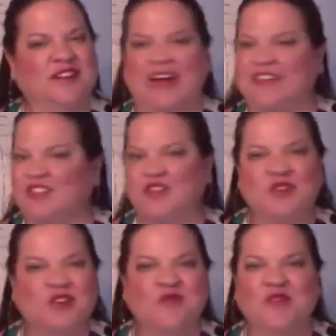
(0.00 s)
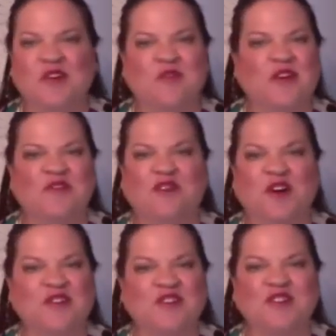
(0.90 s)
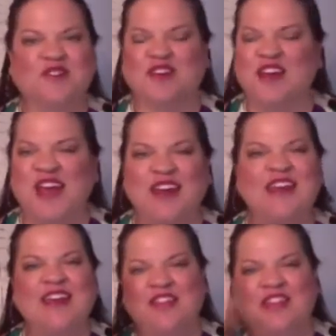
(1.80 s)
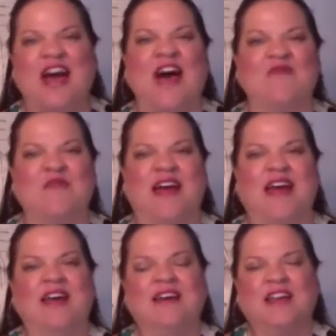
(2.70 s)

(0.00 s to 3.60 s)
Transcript: That's Unity 101, folks, creating it that way.